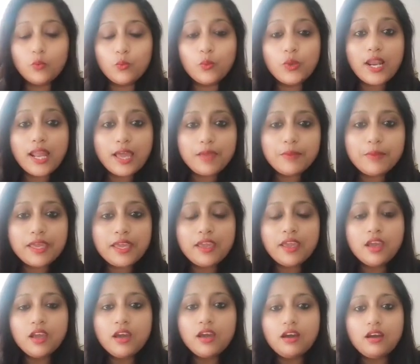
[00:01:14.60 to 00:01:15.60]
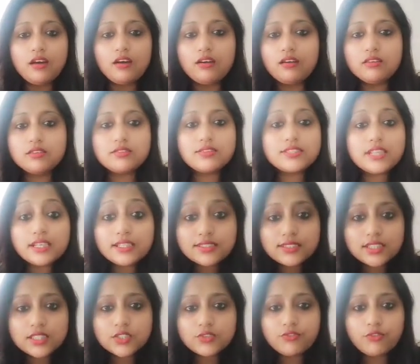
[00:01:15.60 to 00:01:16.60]
I be
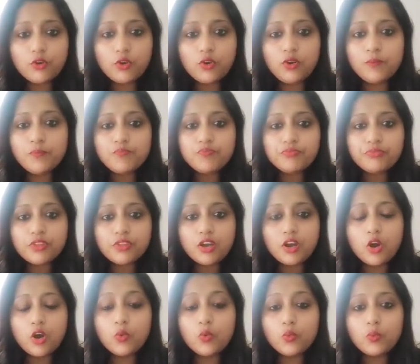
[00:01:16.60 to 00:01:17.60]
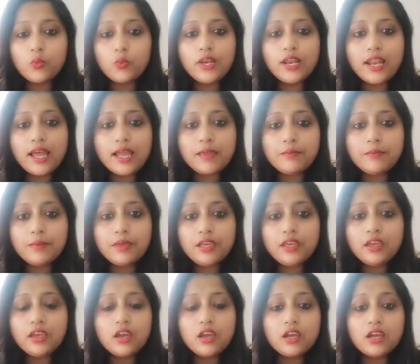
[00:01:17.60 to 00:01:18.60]
successful, or will I
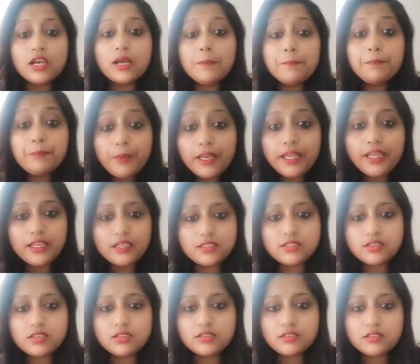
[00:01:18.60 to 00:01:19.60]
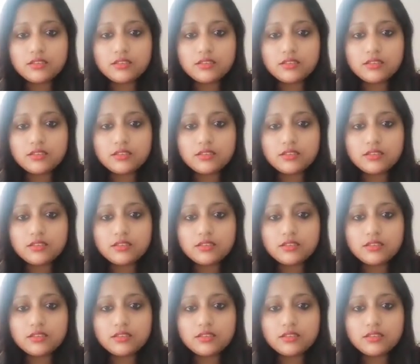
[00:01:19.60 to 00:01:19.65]
be complete,